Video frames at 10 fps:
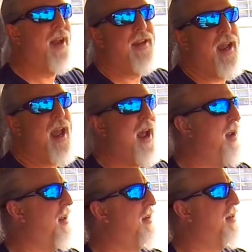like,
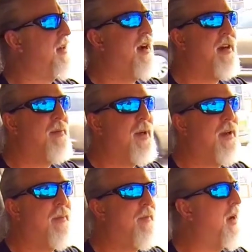yeah, that sucked,
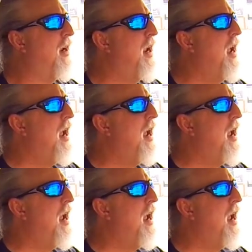but I'm fine.